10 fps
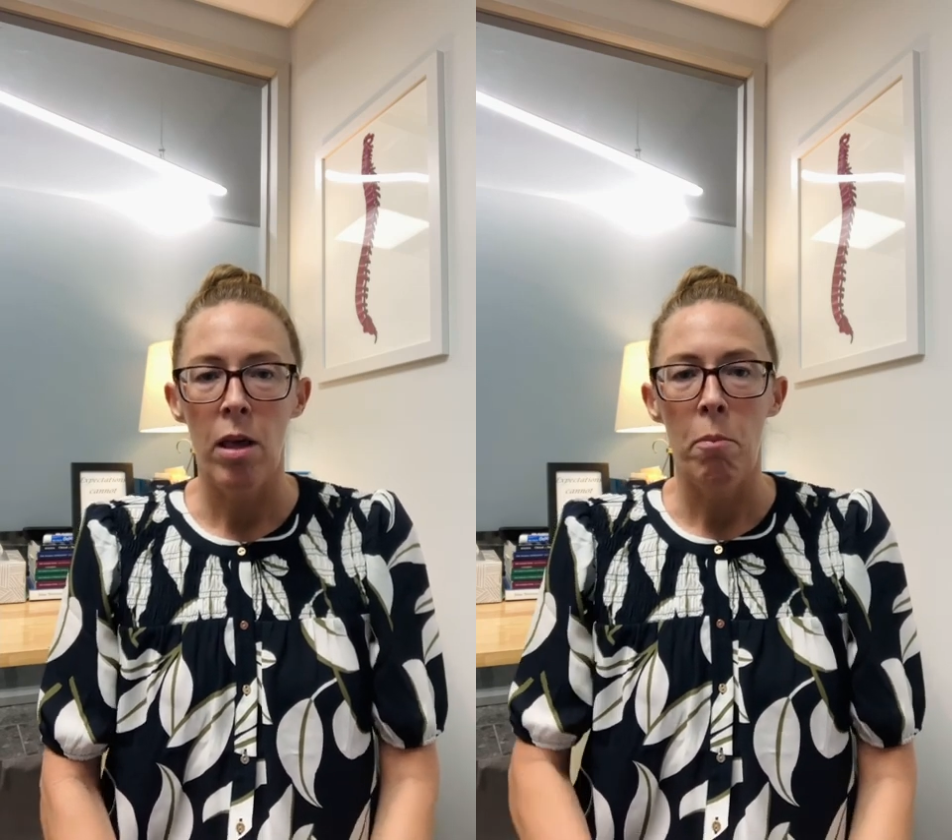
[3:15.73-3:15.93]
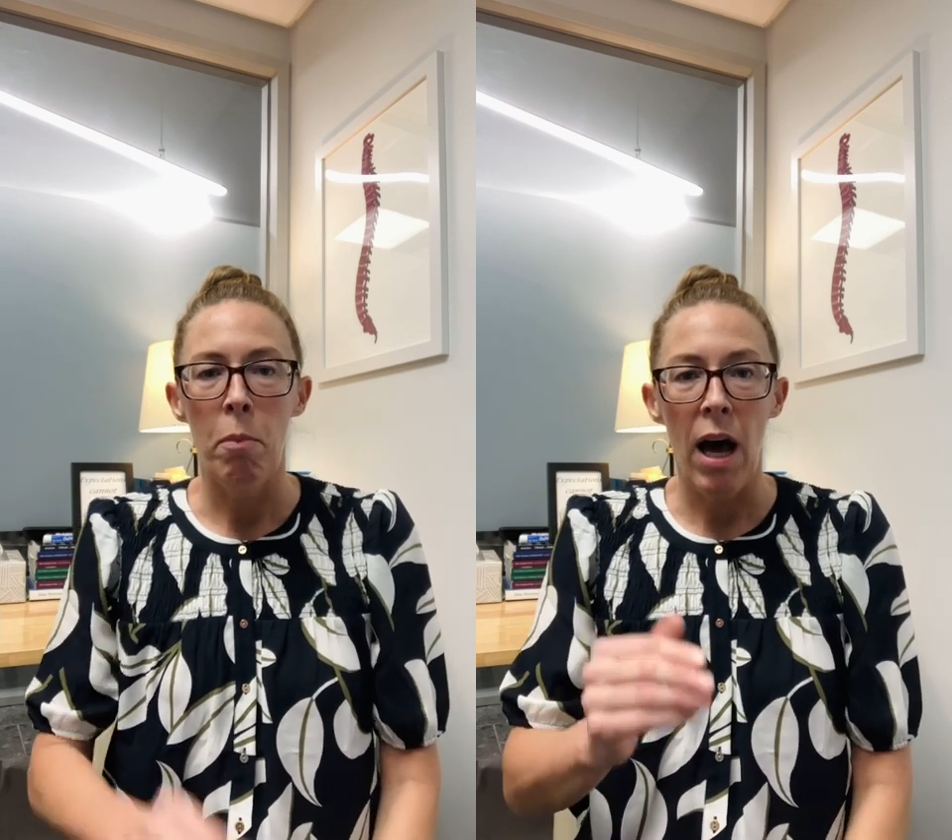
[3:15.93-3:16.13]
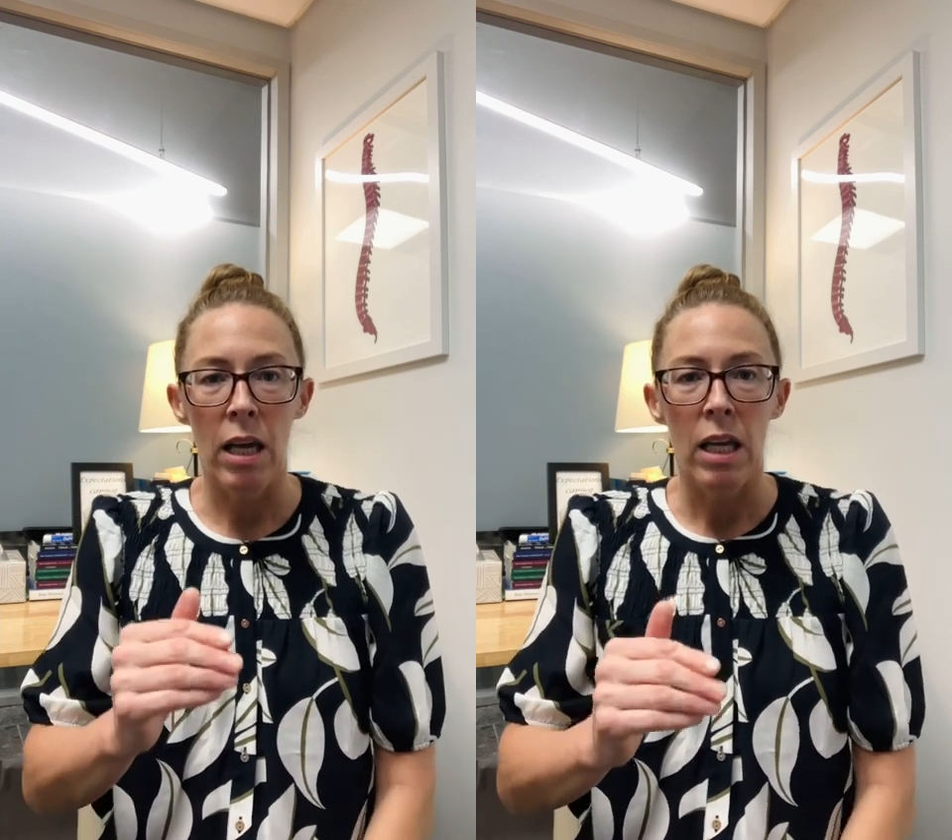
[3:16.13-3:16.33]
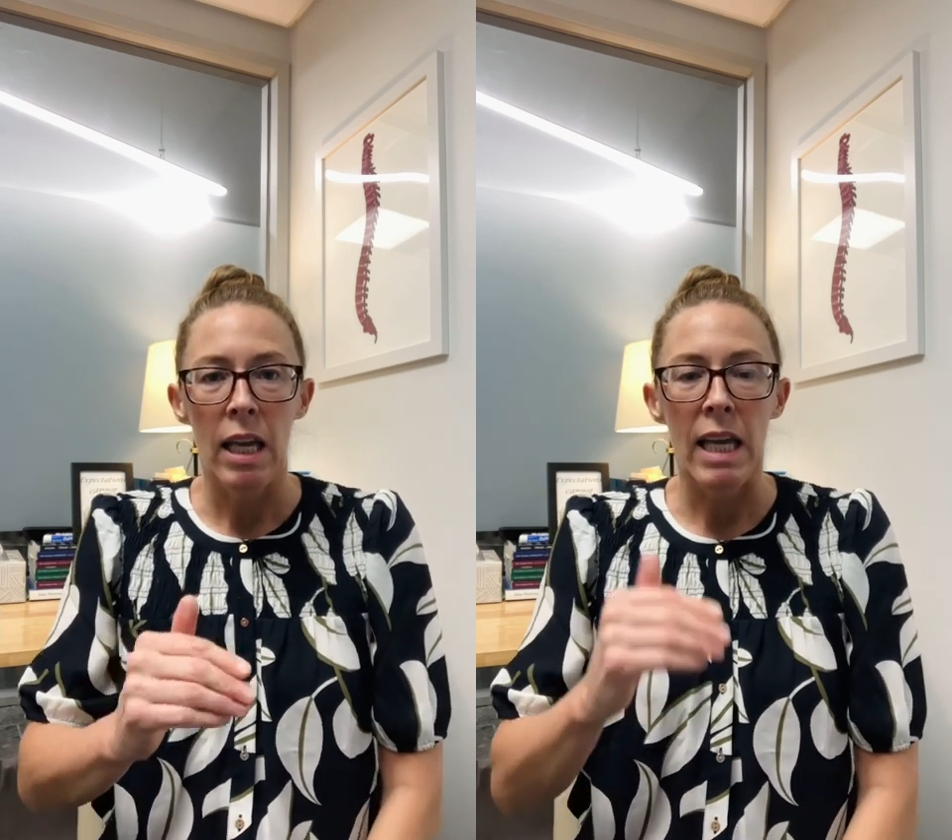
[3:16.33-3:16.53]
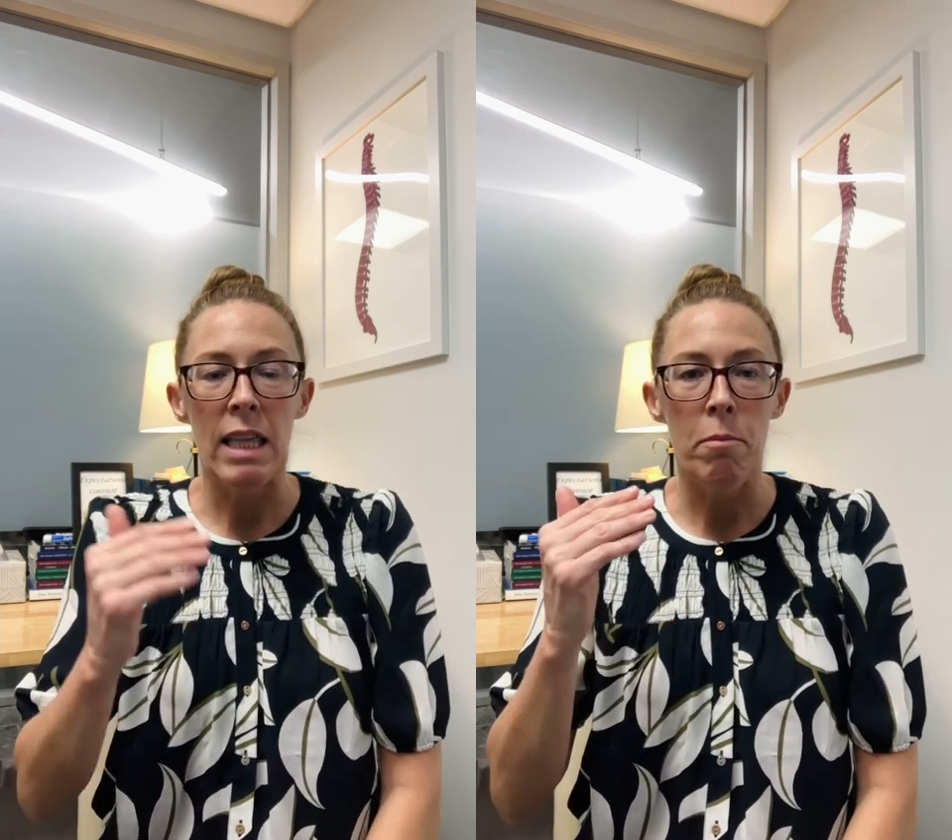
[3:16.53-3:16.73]
But
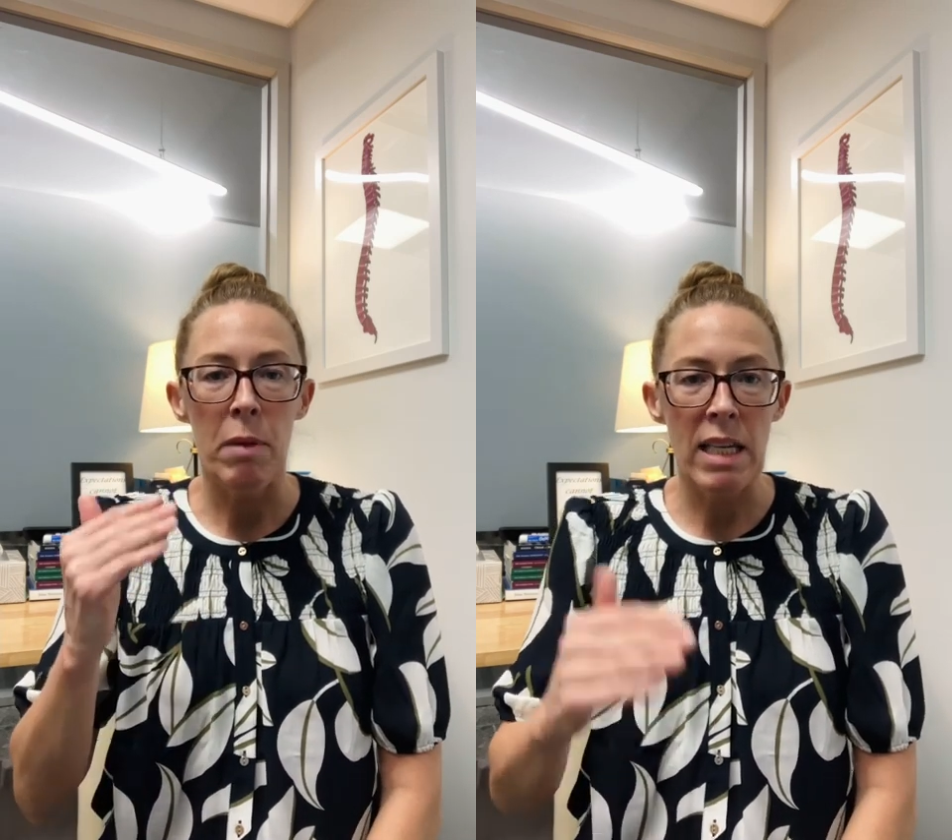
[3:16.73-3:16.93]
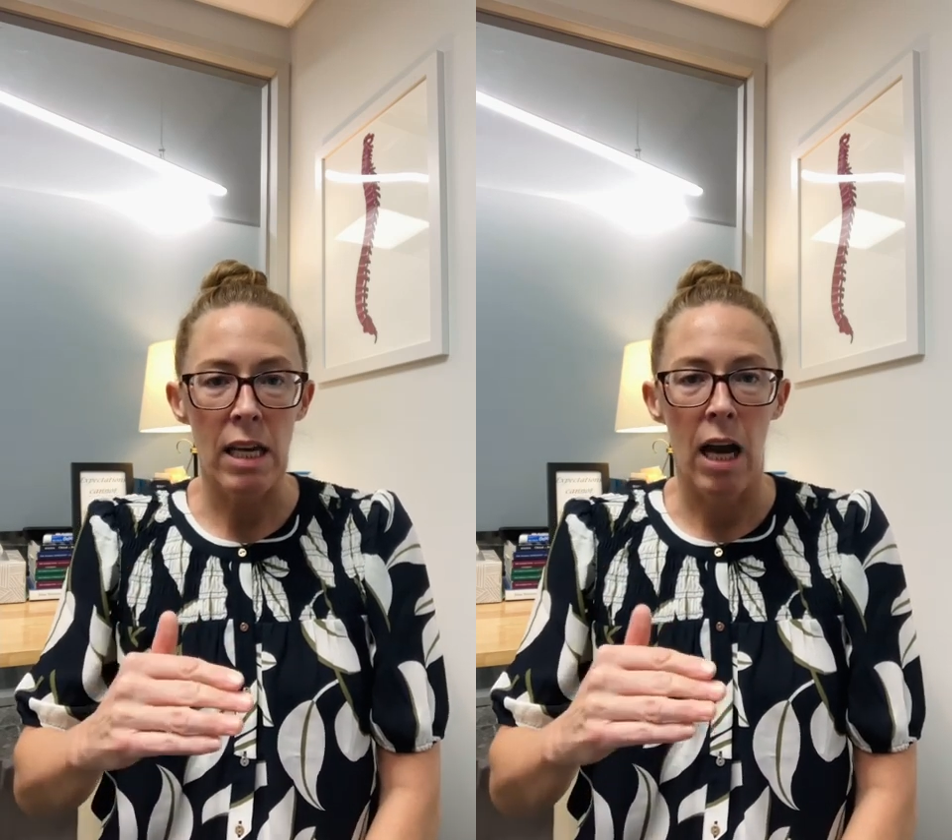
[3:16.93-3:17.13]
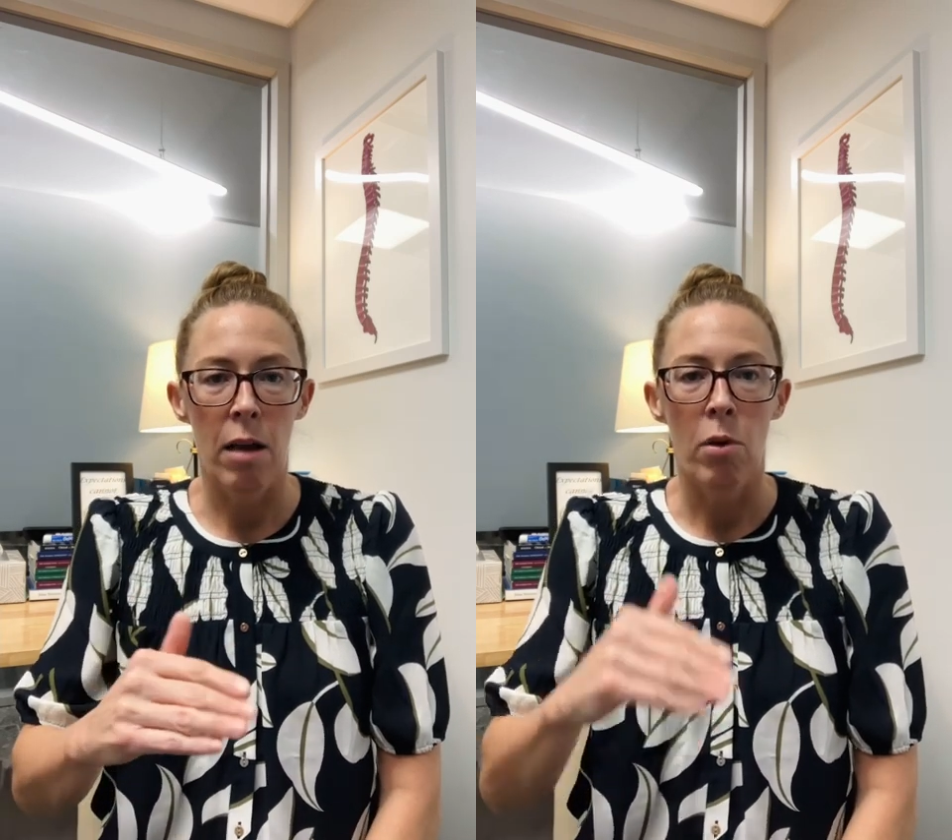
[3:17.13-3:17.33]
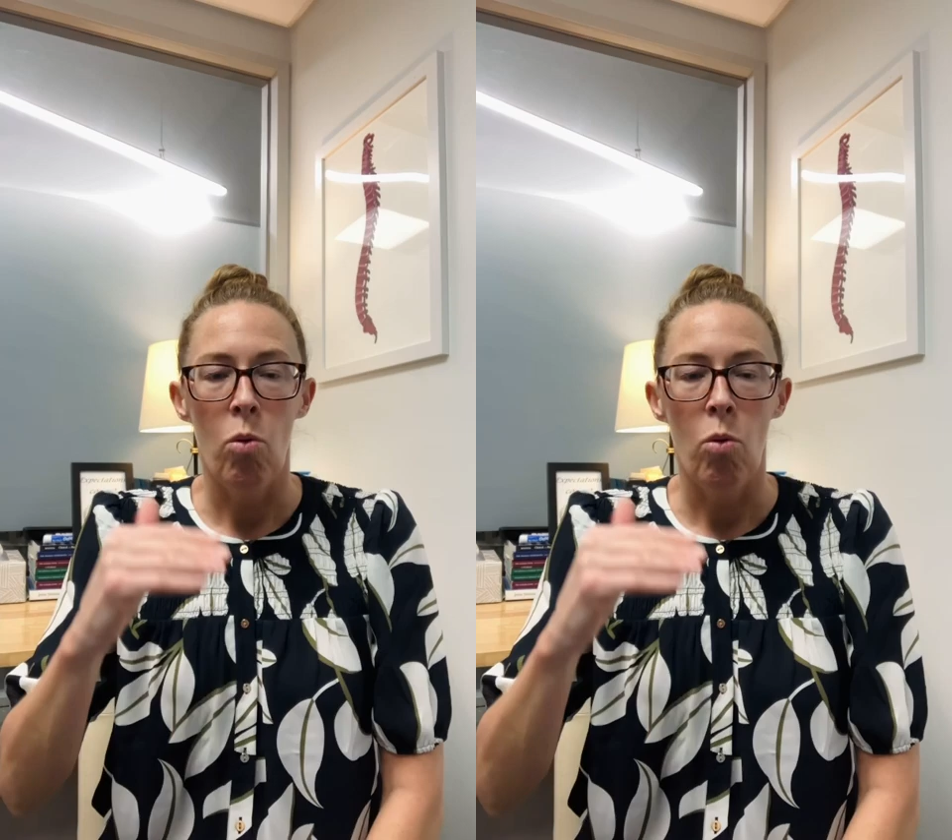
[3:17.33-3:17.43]
in the meantime,